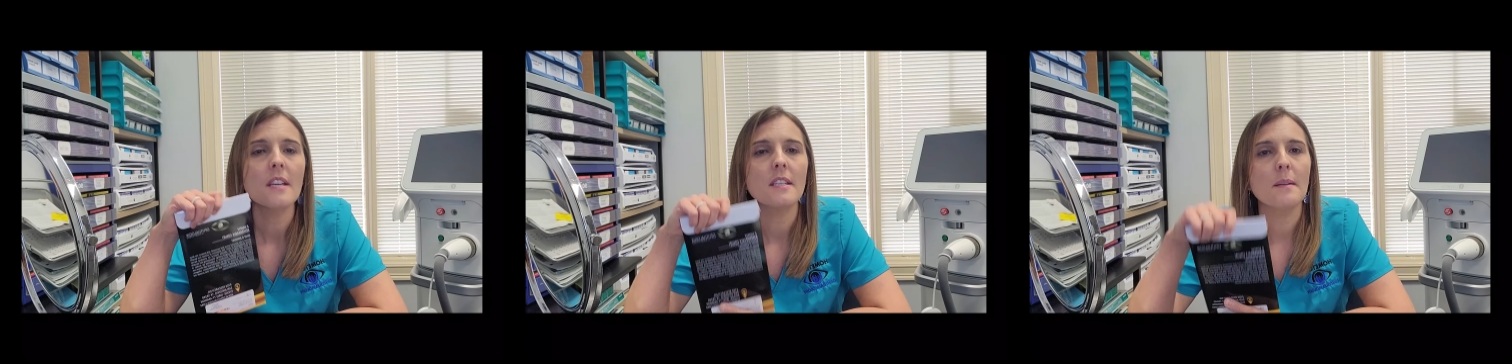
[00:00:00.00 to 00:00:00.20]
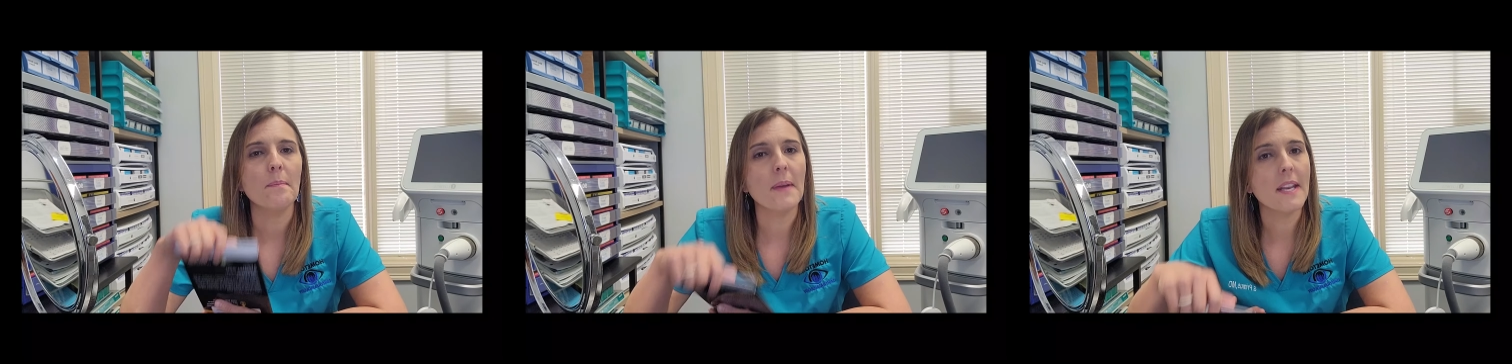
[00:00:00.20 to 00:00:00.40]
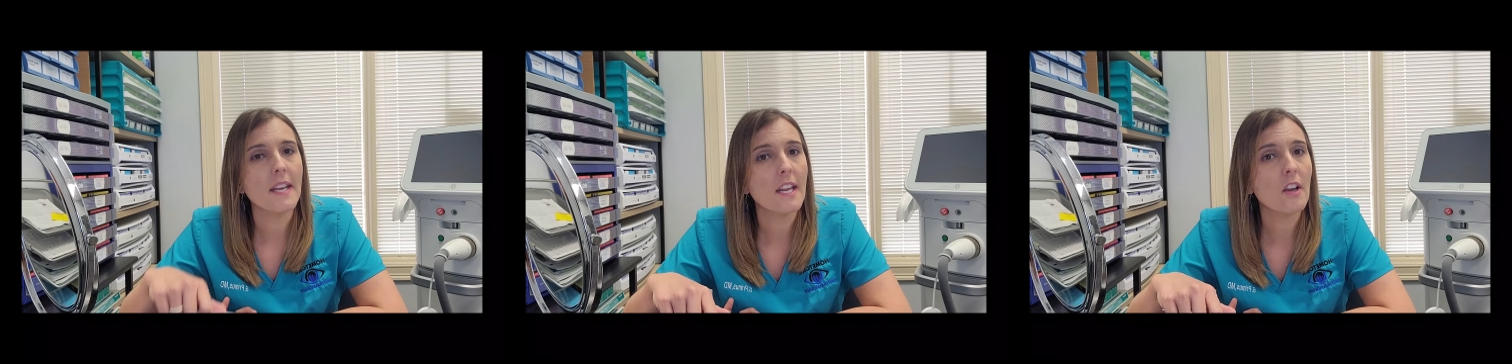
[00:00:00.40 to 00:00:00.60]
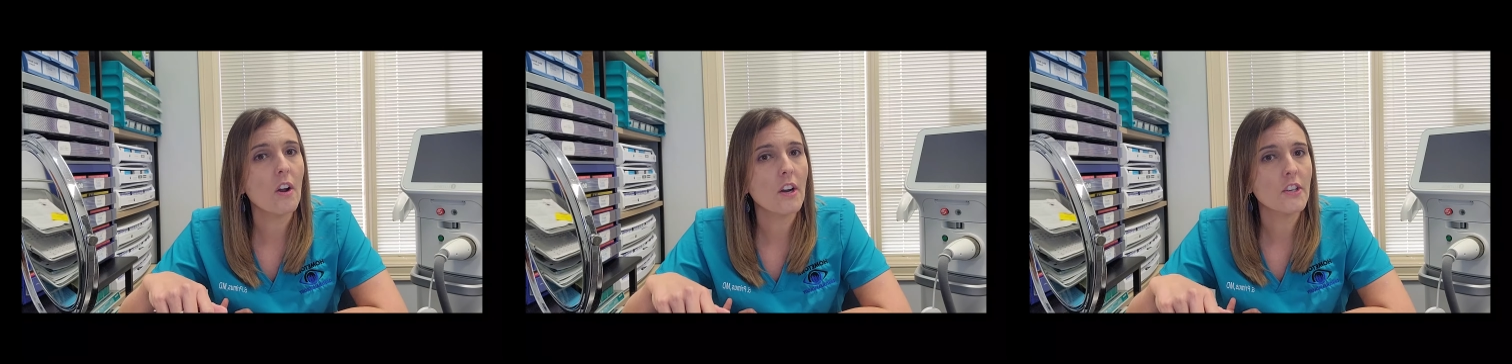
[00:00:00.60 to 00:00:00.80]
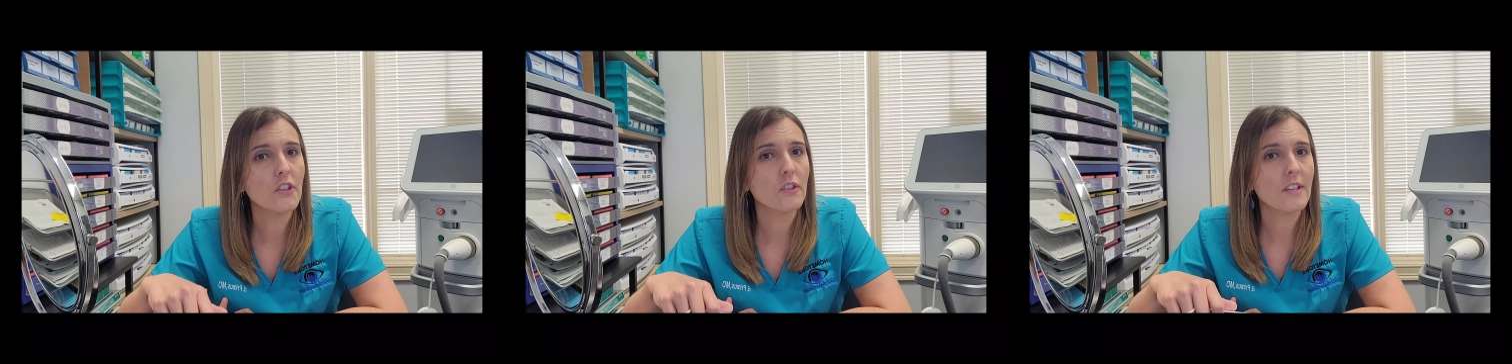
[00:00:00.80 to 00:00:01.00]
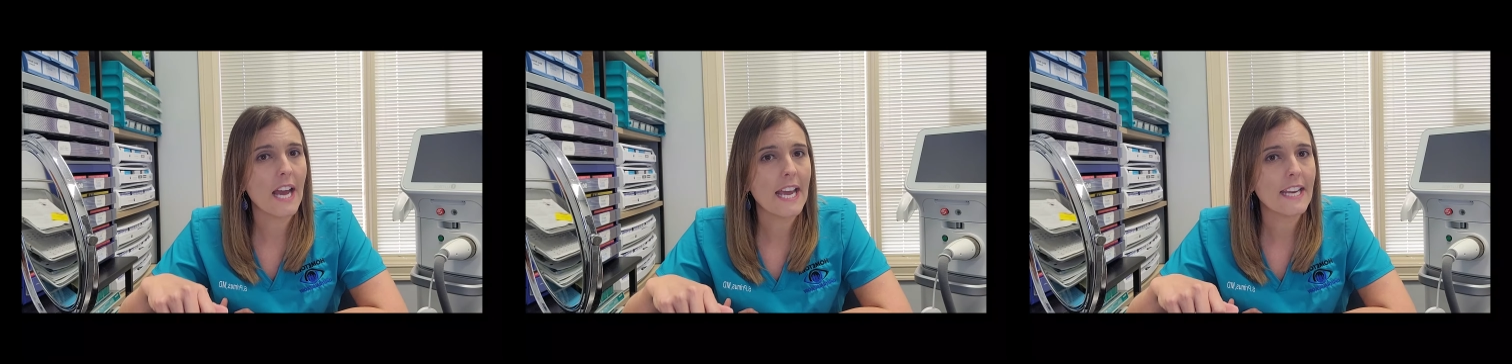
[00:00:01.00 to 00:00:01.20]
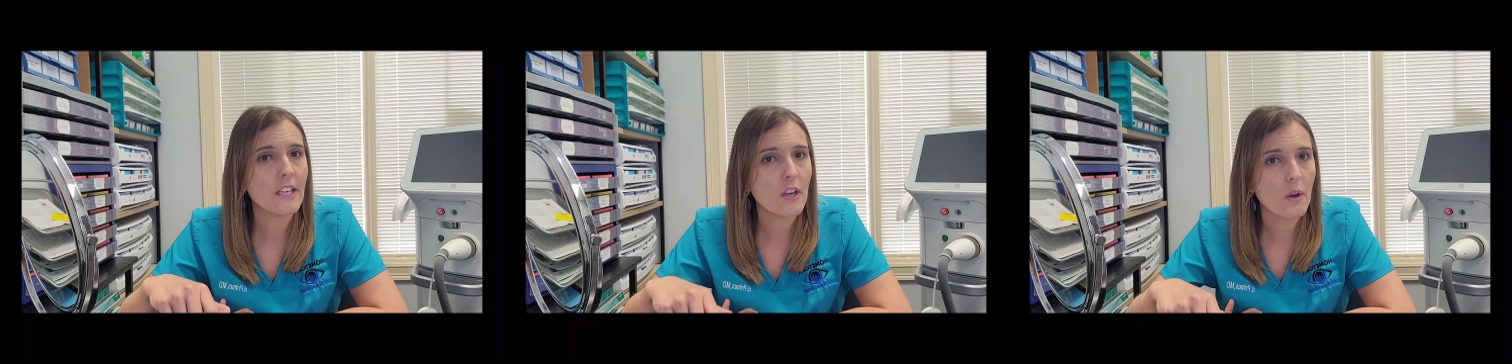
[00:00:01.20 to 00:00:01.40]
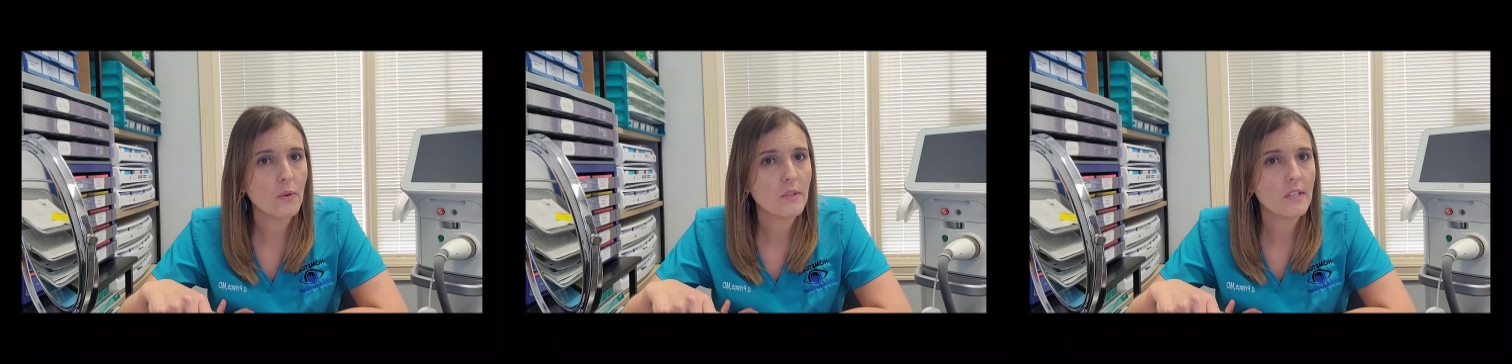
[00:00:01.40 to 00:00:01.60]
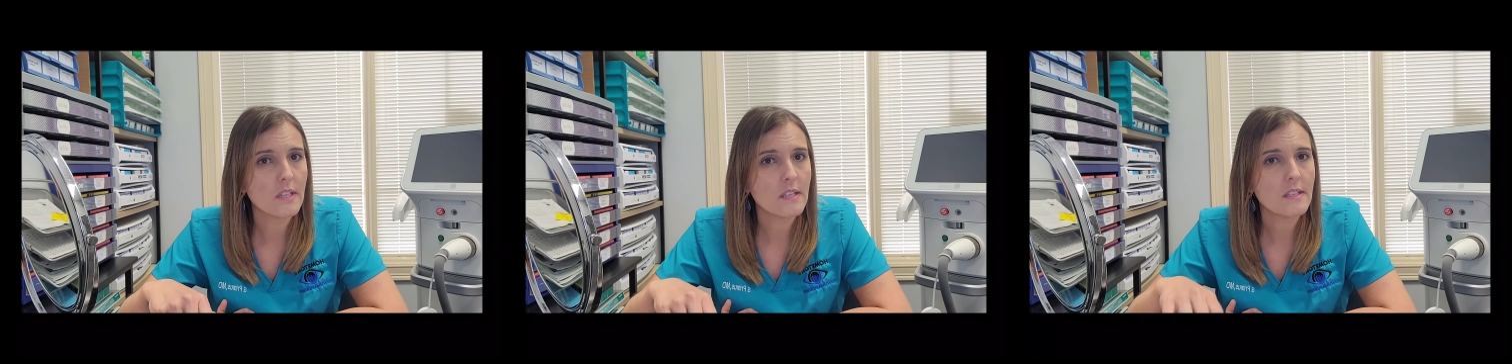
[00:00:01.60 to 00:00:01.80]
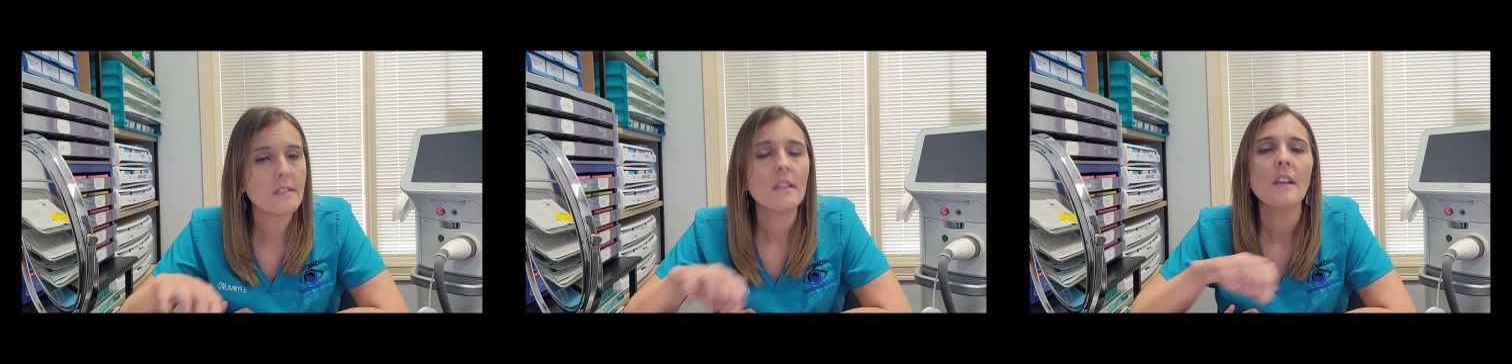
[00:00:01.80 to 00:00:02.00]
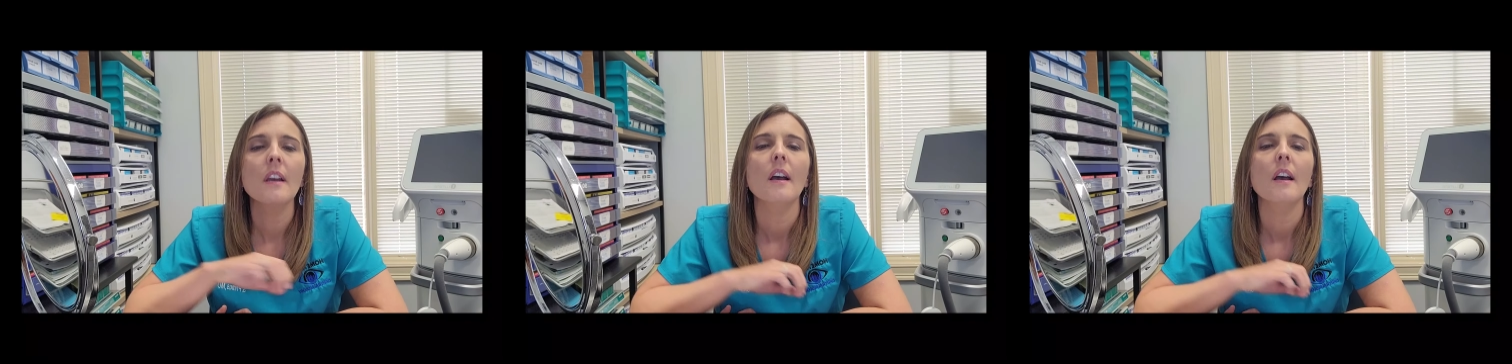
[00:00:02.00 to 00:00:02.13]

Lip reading: Depending on your diagnosis,